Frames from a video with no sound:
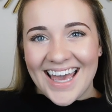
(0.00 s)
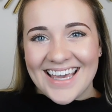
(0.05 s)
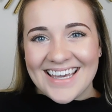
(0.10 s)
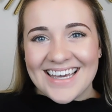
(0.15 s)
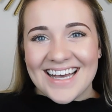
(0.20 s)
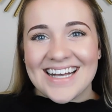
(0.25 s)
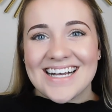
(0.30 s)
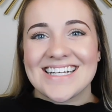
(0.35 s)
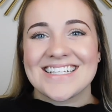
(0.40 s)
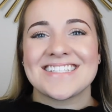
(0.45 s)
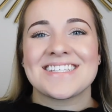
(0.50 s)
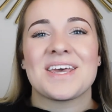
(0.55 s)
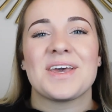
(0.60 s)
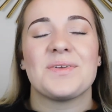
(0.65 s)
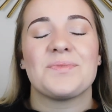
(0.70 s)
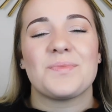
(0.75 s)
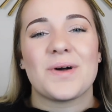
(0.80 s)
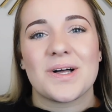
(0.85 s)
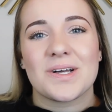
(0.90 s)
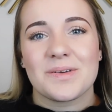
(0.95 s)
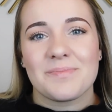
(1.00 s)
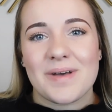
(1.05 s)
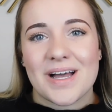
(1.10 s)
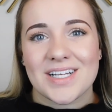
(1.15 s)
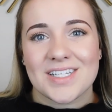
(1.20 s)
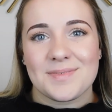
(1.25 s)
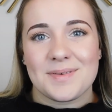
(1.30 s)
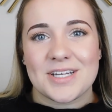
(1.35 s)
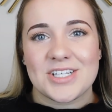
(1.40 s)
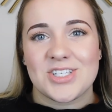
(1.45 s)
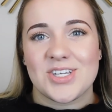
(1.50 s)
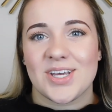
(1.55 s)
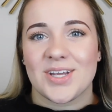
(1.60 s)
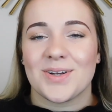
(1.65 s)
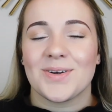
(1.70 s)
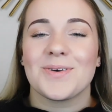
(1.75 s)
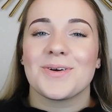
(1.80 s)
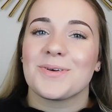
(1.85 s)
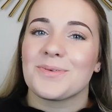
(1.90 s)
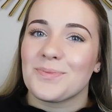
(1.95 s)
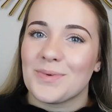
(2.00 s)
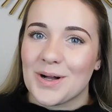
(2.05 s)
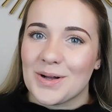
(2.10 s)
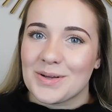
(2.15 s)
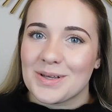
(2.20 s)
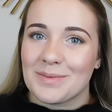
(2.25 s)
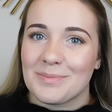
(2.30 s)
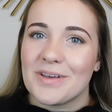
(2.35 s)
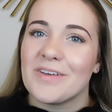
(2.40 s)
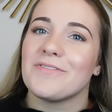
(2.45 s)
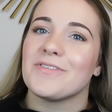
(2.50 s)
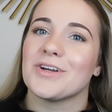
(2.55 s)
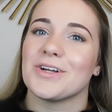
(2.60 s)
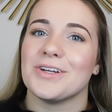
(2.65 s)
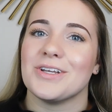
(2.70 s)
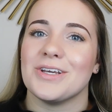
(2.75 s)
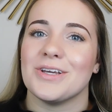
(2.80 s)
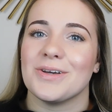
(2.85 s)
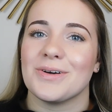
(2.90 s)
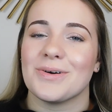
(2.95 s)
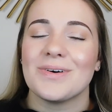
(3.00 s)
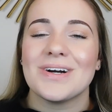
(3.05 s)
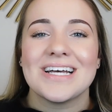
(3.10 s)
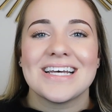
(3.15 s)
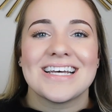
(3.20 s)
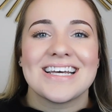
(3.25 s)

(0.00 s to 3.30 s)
Hey guys, and welcome back to my channel, or welcome if you're new.